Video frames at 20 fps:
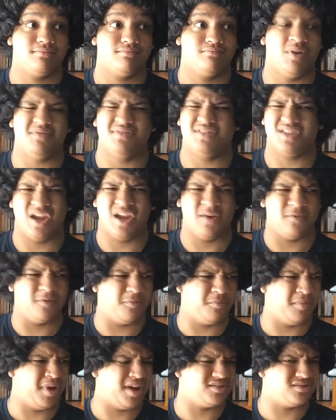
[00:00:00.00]
But the Skyrim
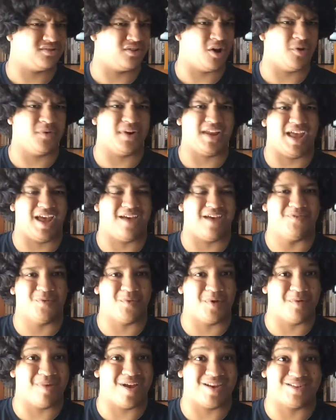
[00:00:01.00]
Remaster, I already have the
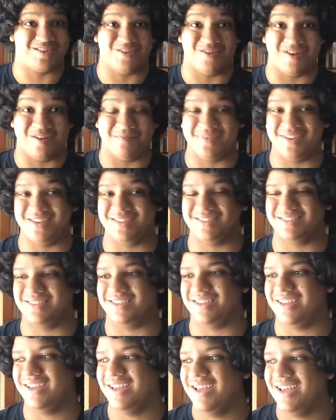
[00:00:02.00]
remaster on
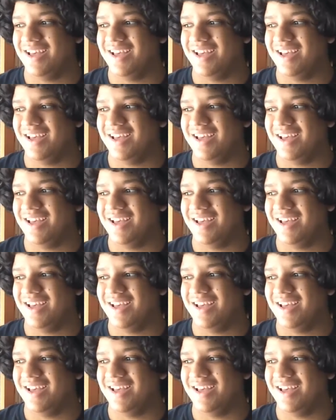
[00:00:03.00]
PC.